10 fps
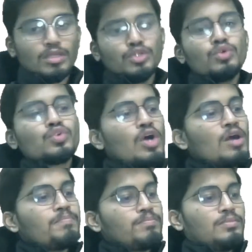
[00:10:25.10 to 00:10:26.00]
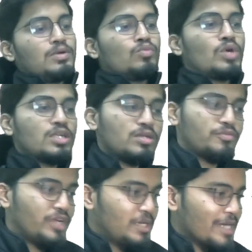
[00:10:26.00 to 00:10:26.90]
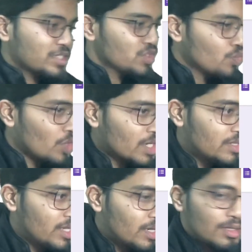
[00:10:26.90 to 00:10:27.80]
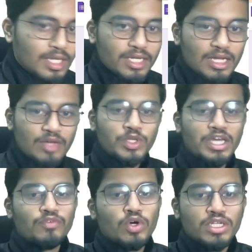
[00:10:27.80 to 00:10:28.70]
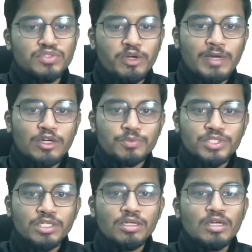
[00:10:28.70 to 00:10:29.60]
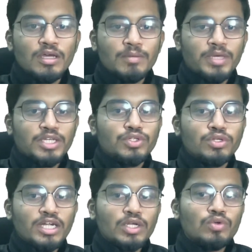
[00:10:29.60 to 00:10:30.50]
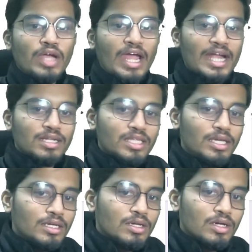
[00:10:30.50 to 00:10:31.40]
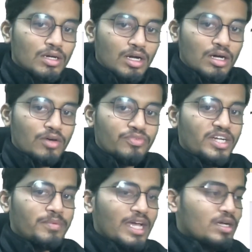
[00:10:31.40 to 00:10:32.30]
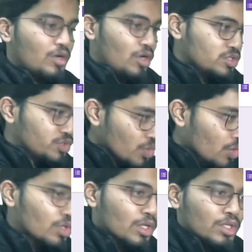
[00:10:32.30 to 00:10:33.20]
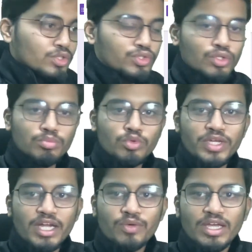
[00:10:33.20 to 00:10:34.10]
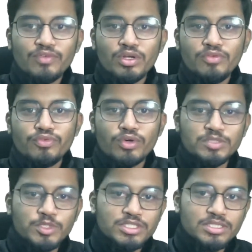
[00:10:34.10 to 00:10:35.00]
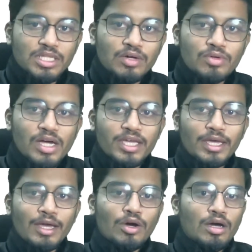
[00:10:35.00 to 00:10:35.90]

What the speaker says: you drop what feedbacks you want there. Like we have an honest feedback option. Make sure that you add the feedback also. So moving ahead, we have only 4 responses now. I